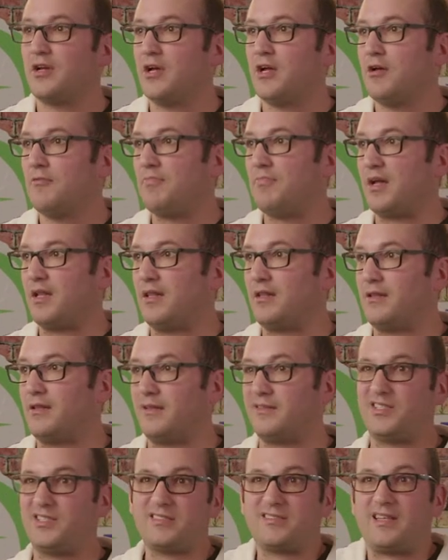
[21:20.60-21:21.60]
But
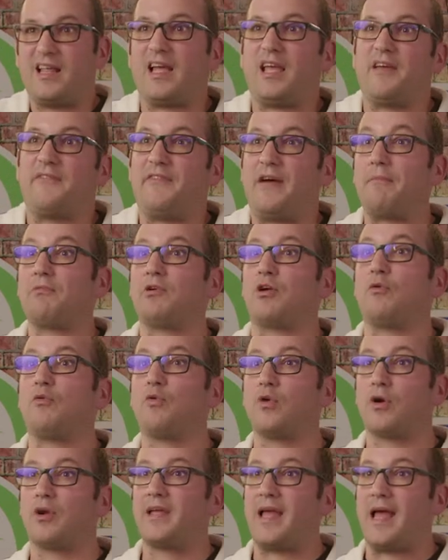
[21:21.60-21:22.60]
just like if I'm going to
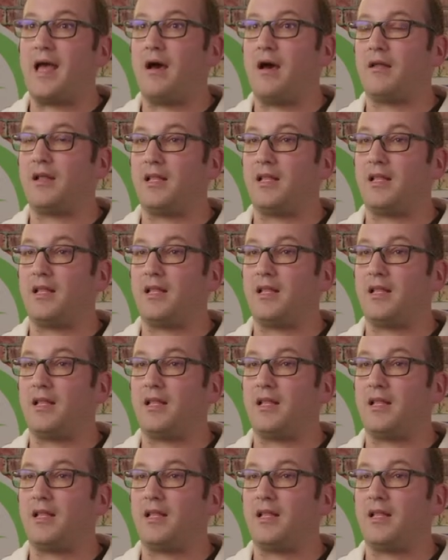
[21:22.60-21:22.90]
work out,